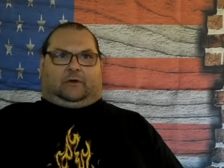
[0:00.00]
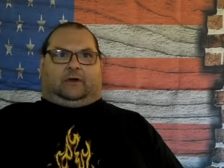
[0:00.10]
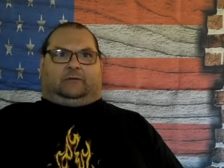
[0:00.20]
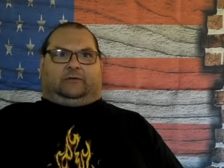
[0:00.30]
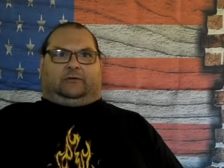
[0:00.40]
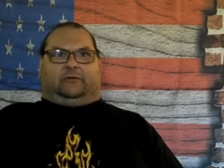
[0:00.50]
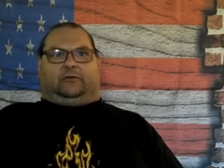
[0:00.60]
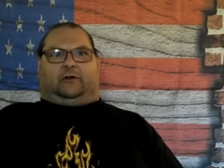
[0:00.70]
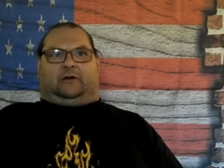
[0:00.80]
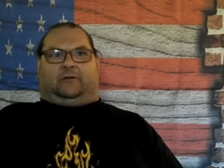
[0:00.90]
I am so
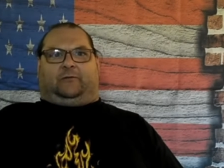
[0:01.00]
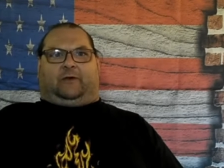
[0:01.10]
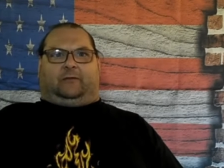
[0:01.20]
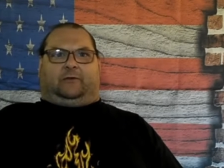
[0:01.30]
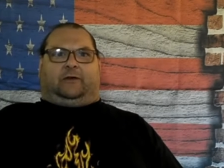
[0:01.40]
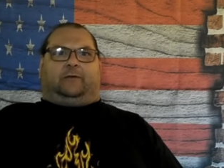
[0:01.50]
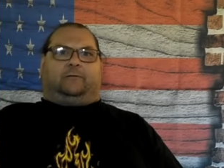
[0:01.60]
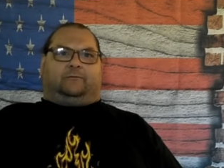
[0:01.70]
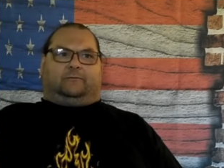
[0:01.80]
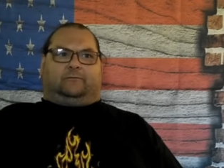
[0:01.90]
sorry, family,
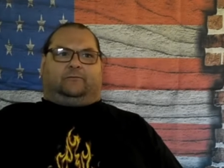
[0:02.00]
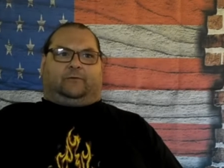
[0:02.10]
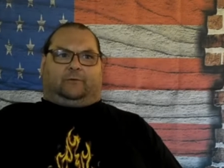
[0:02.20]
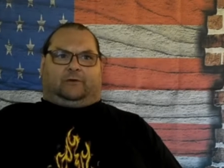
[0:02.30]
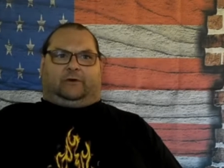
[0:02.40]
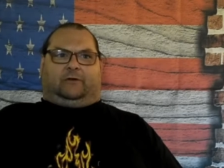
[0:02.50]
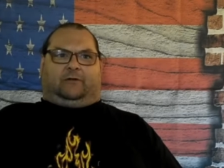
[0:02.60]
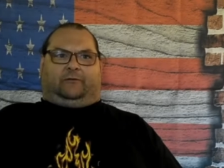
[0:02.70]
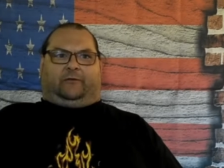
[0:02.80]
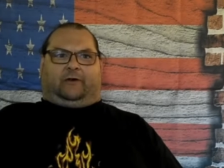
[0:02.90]
for what you
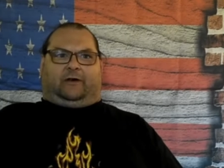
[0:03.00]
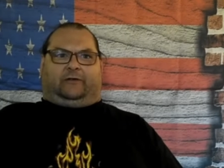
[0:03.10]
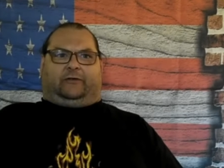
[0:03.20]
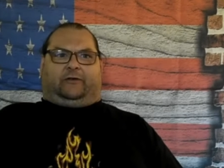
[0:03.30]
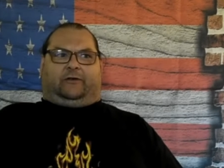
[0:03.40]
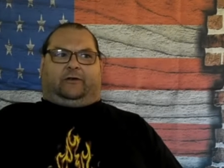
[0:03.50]
have lost.